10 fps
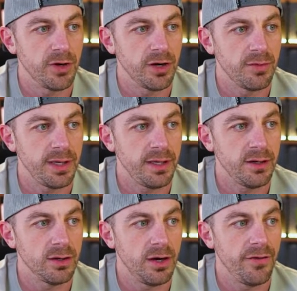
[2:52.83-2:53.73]
are going to be
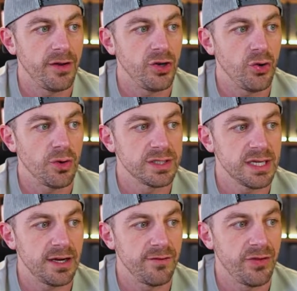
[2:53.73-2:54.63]
here on the north
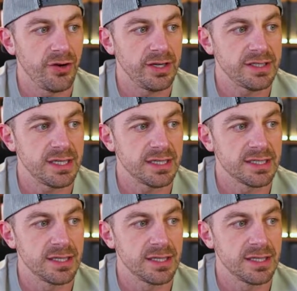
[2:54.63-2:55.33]
side of 36.